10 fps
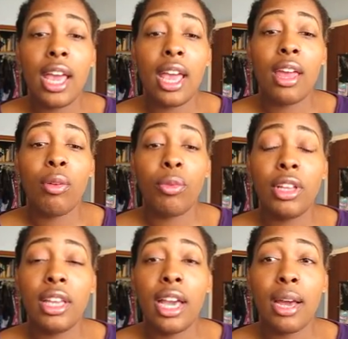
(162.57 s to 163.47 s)
And
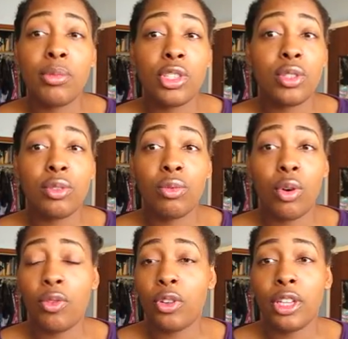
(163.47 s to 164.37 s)
really, I'm just
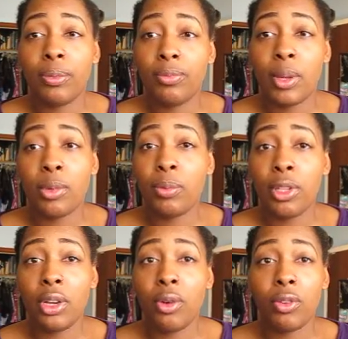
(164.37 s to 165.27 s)
over it. I'm
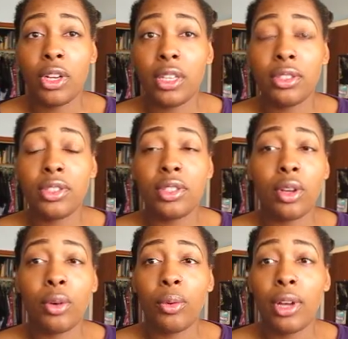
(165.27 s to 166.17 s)
completely over it.
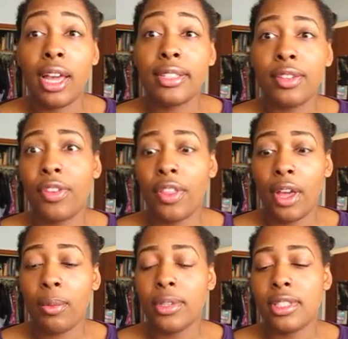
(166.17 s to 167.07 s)
So as if
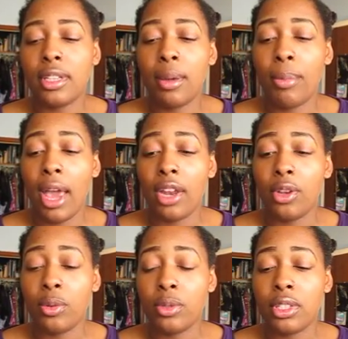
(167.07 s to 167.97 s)
that wasn't bad
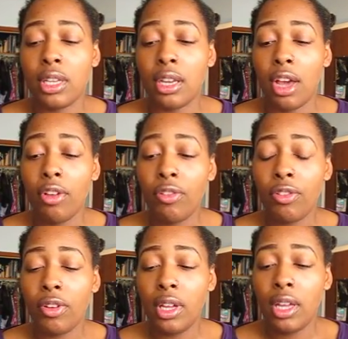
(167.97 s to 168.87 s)
news enough,